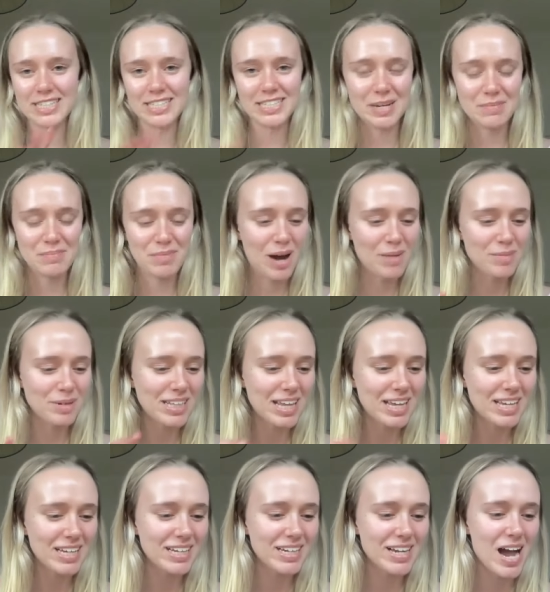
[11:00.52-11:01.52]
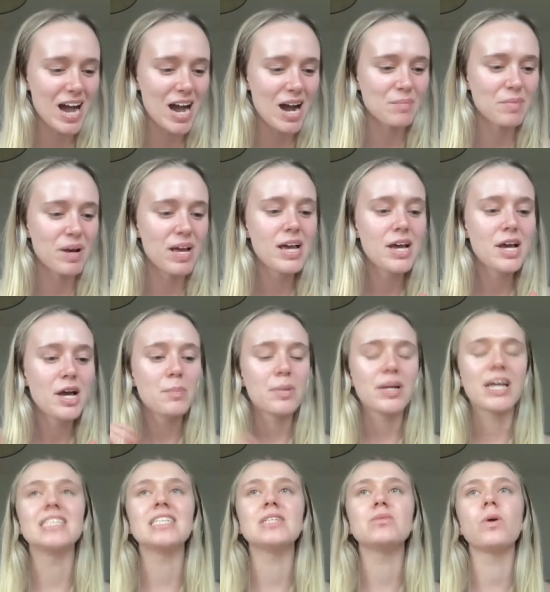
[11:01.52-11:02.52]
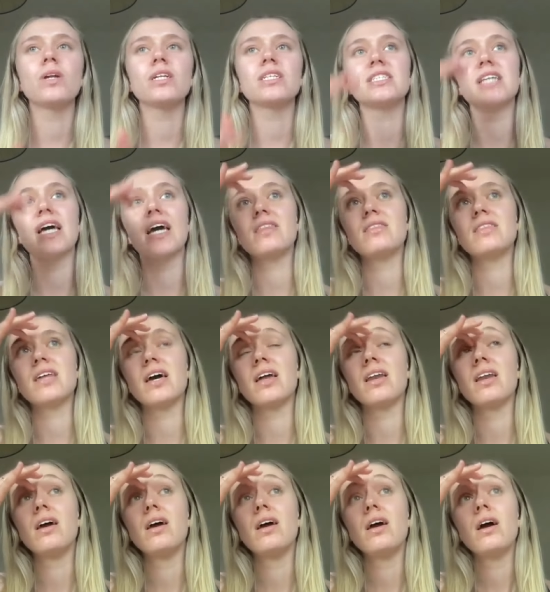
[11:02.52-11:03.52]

discombobulated um, but i did want to say that